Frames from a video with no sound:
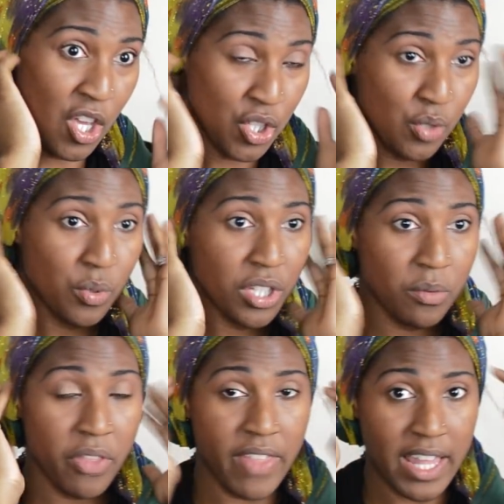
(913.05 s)
you really
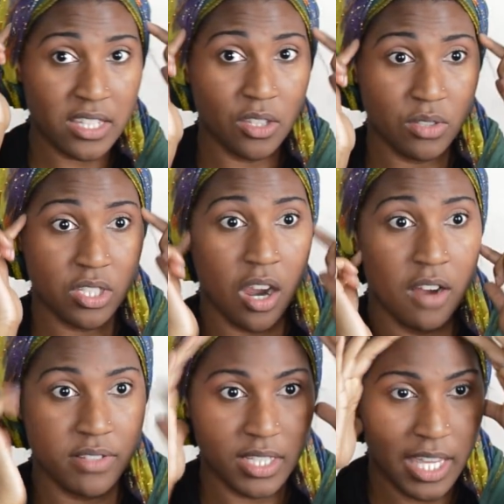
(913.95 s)
want those
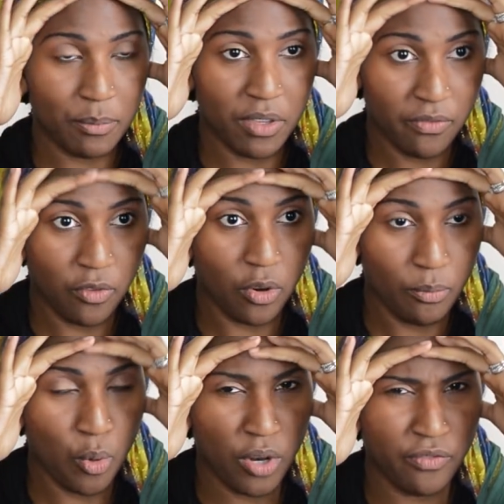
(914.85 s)
scarves to like be
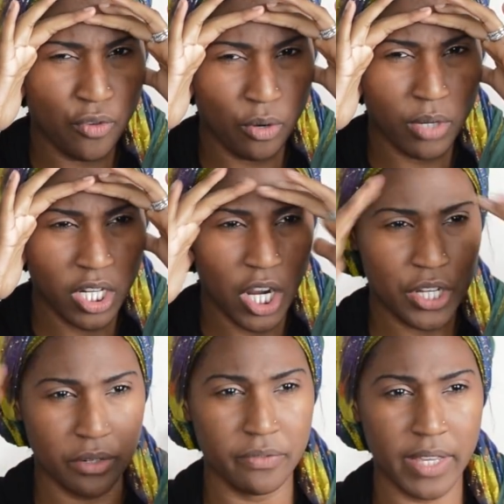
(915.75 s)
more forward
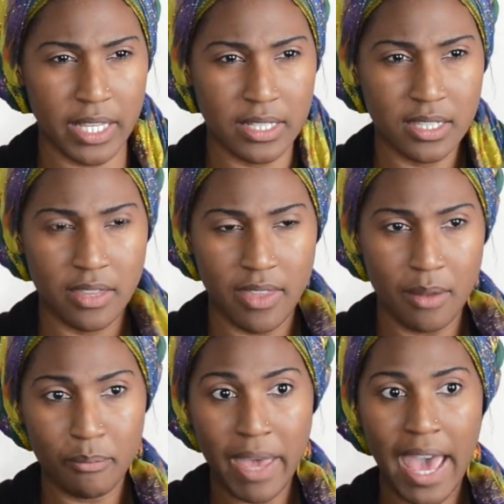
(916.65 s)
on your face
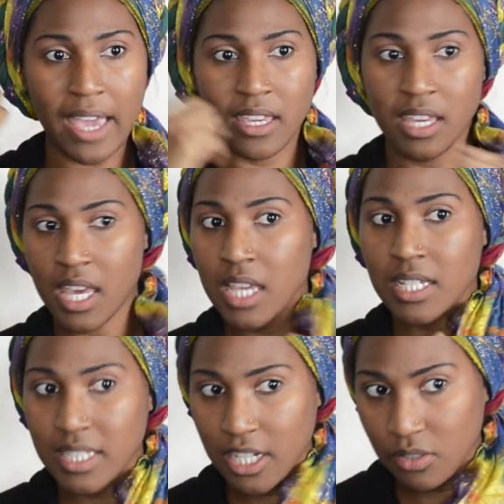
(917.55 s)
than back,
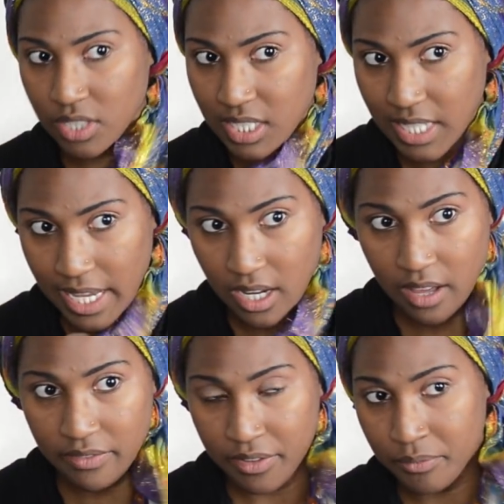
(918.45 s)
because then it'll just slide
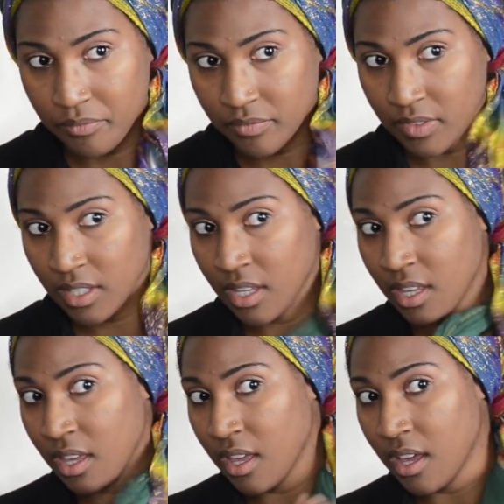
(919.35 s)
off.
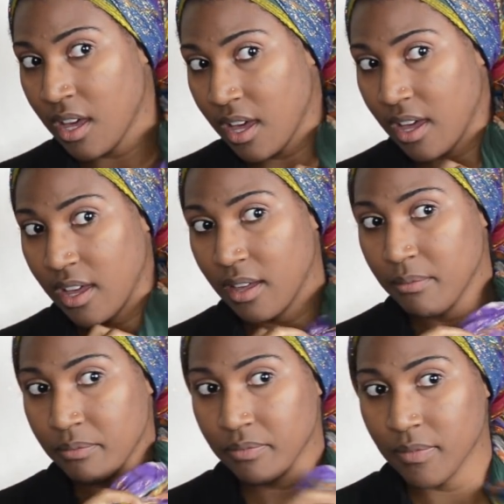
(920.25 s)

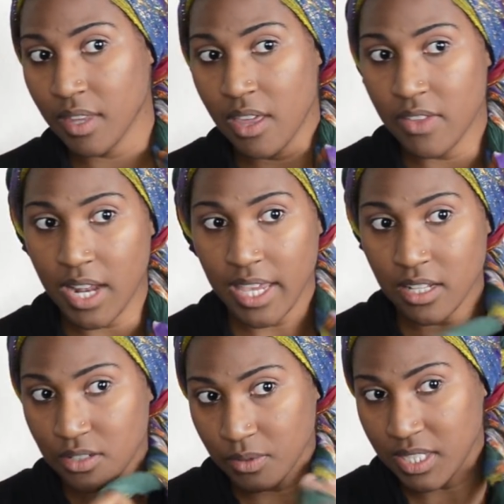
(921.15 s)
And then I
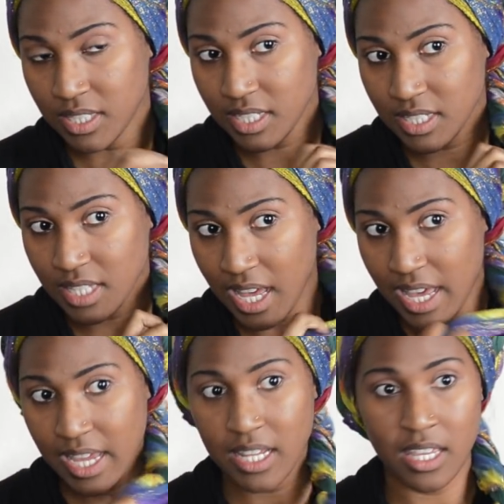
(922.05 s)
can twist this
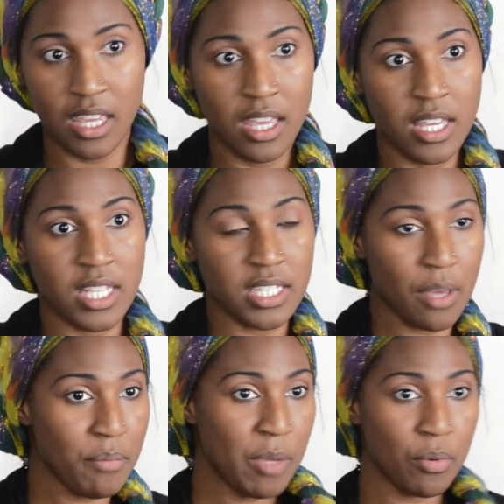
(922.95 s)
side.
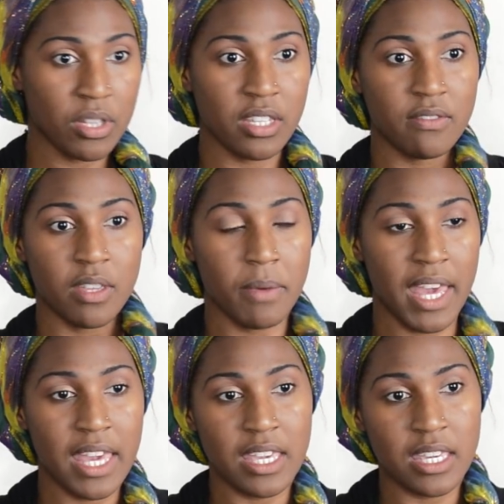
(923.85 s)
Some people leave them
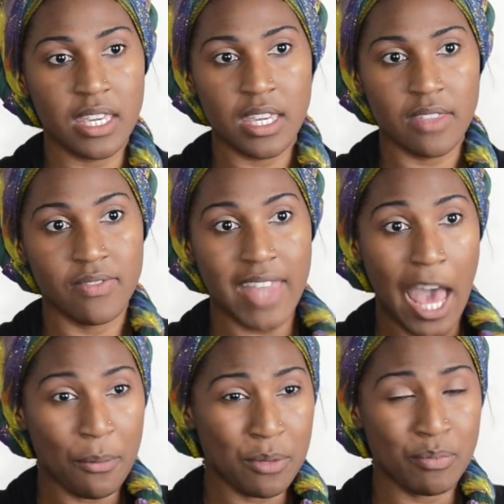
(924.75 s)
hanging.
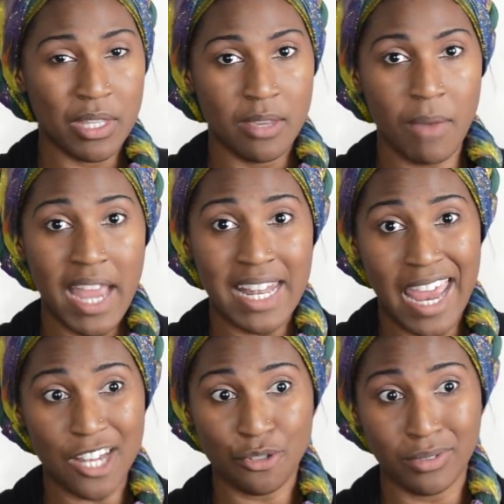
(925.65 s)
That would be my
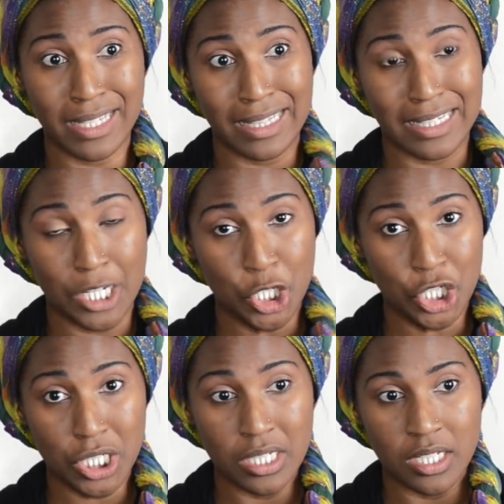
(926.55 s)
natural
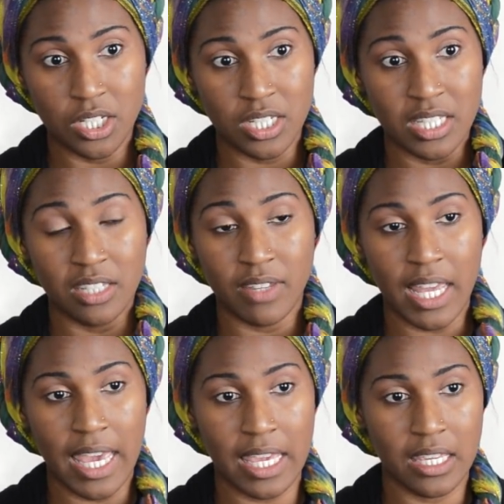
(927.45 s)
inclination, to just leave it
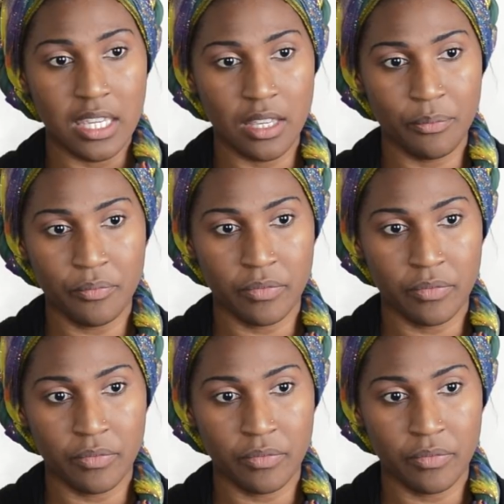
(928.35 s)
hanging.